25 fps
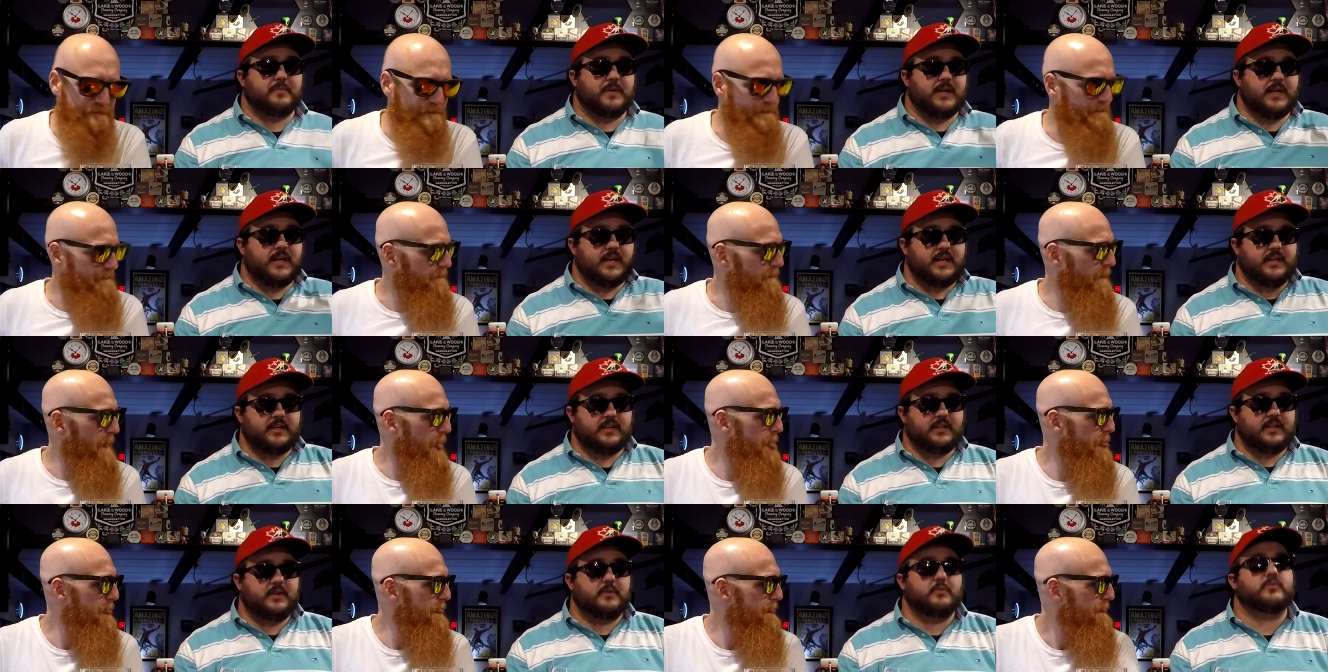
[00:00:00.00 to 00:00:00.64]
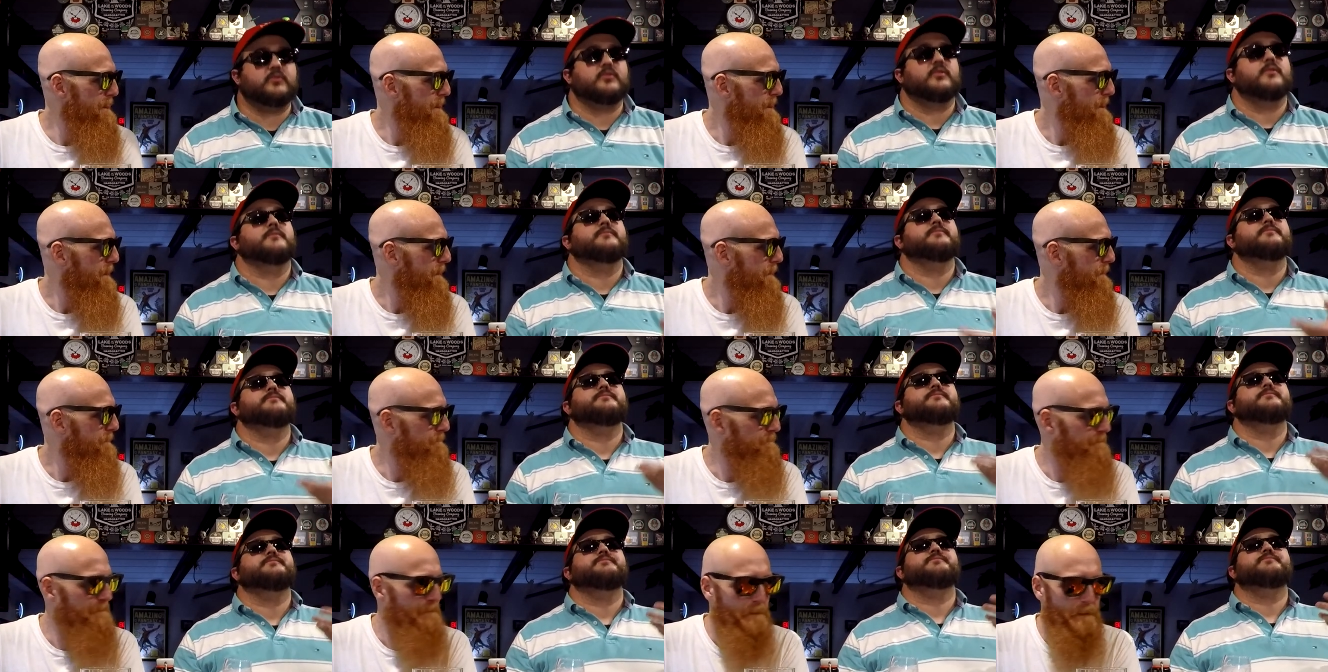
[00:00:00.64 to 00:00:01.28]
Speaker 1: me, I, it was,
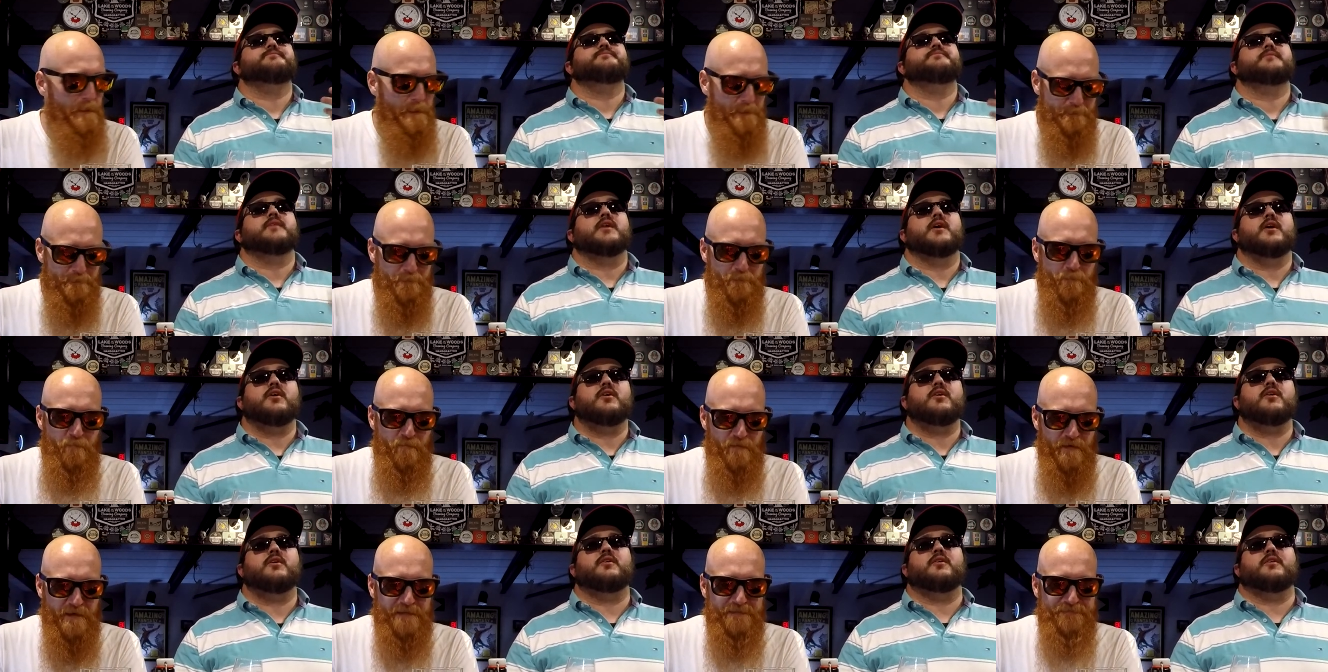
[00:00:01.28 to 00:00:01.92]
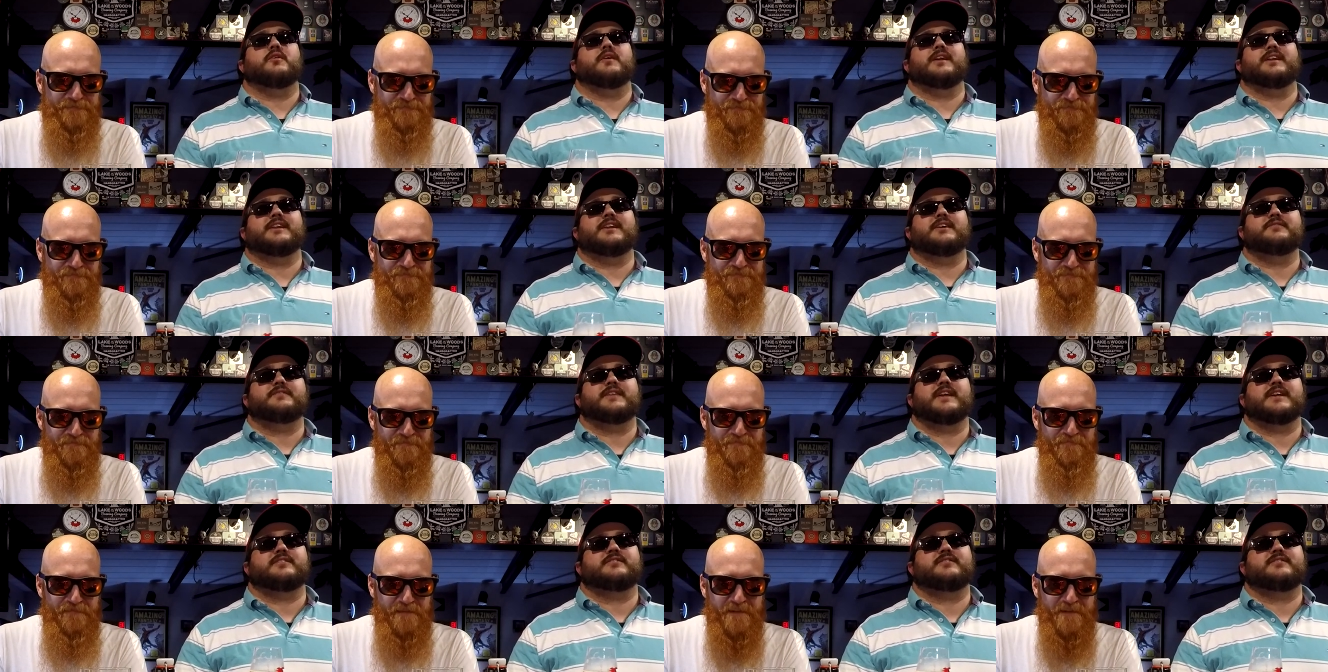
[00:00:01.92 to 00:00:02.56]
oh, I love that